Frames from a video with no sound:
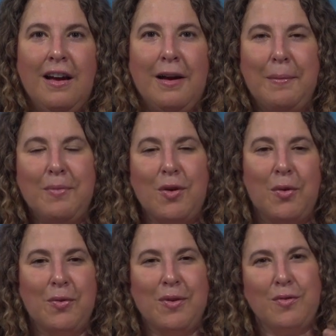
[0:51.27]
Um,
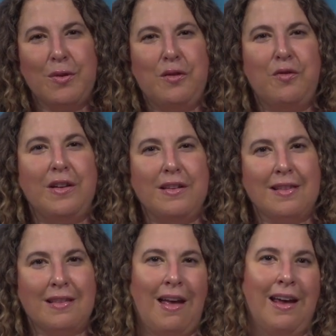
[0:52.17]
so this really
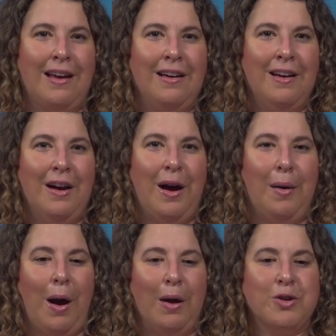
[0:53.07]
feels like
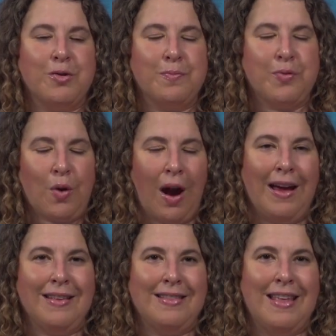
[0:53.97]
a, a
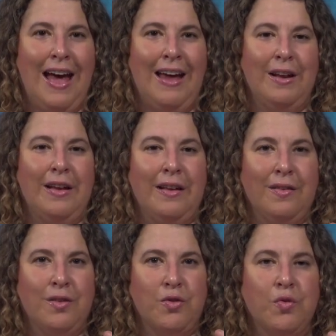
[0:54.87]
prize that
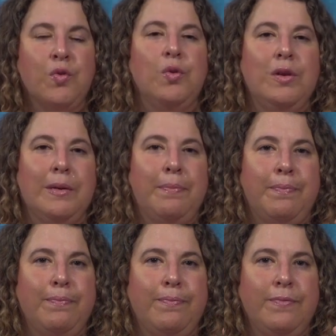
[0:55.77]
is truly
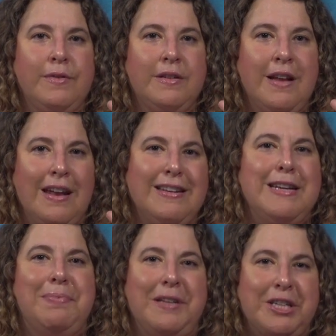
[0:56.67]
and
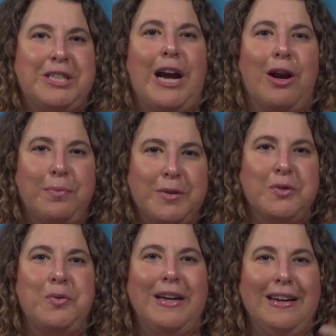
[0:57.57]
deeply shared
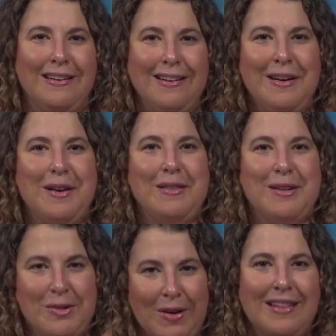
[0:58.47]
between the
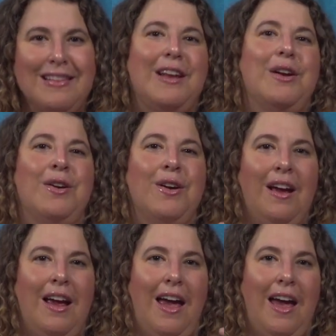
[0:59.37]
translator
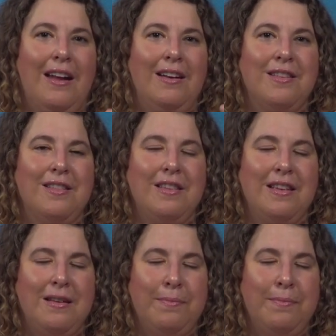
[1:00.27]
and the